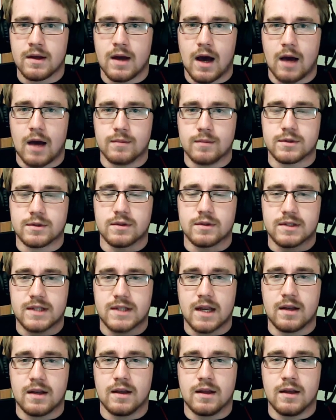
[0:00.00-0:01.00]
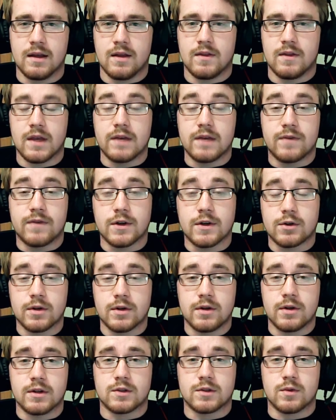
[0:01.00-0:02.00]
So instead, the
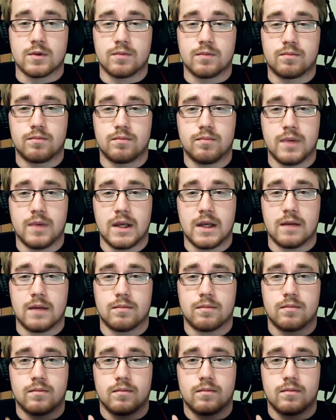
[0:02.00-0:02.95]
infantry units would be